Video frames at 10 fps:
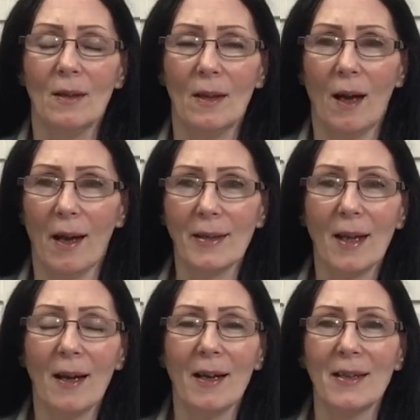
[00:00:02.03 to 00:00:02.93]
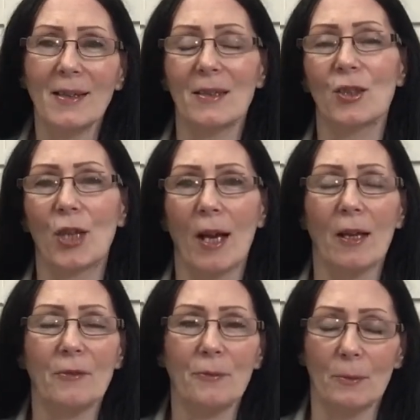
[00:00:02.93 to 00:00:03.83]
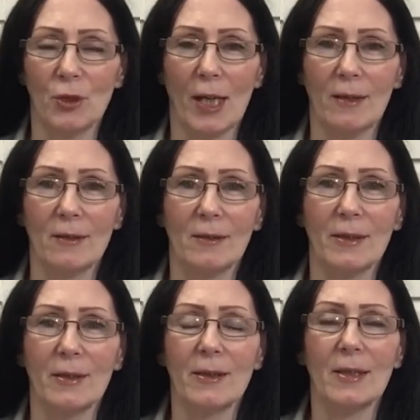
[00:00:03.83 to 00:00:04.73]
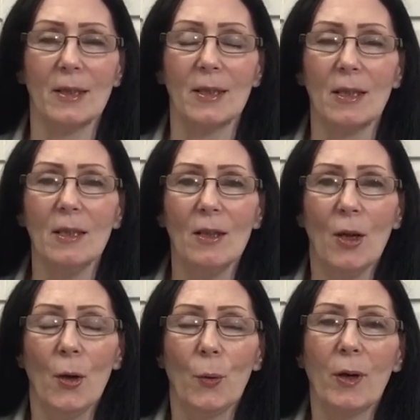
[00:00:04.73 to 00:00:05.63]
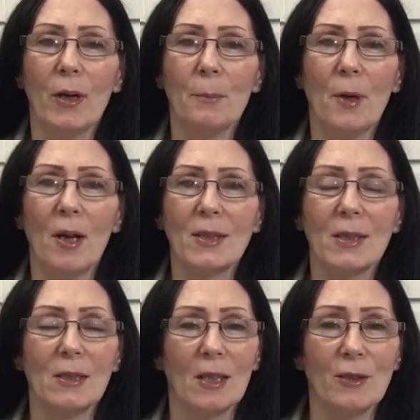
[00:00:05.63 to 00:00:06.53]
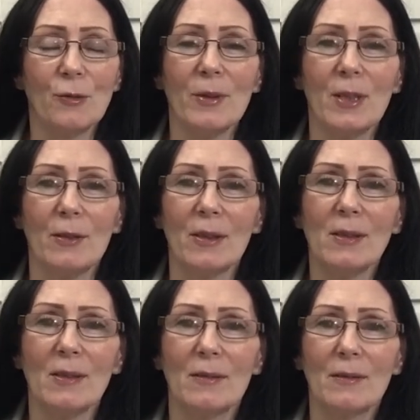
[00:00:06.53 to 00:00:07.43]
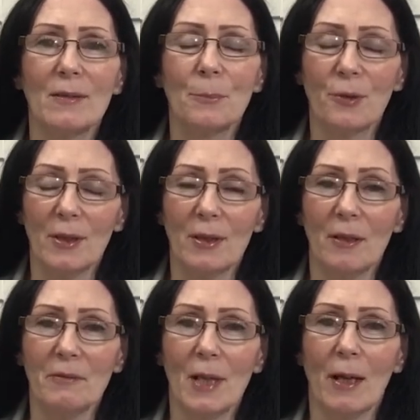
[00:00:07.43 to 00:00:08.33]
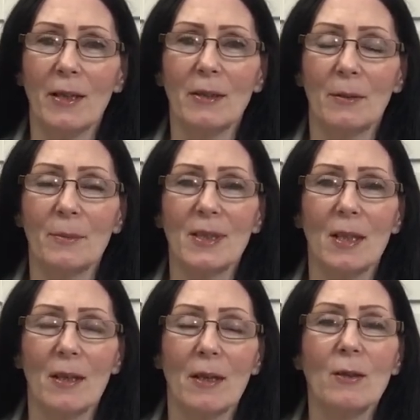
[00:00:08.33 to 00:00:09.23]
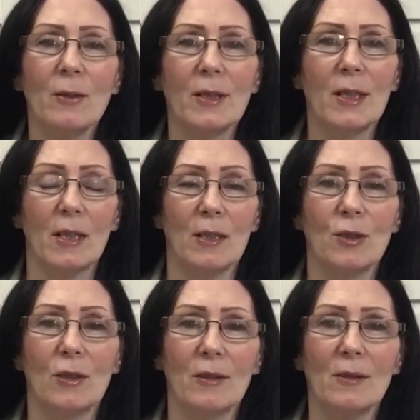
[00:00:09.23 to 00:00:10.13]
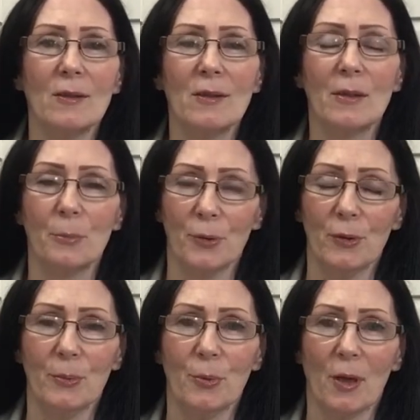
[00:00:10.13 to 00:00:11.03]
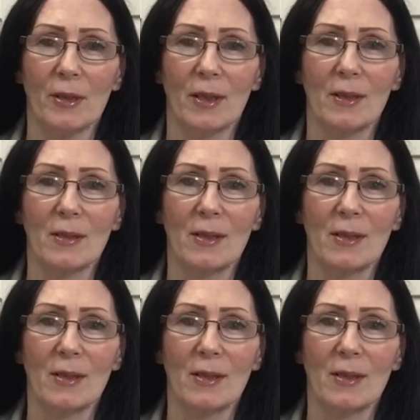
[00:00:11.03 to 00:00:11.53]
Hi guys, it's Jan from Jandle in the City, where I unbox luxury goods, pre-loved items, and on occasion, some beauty products.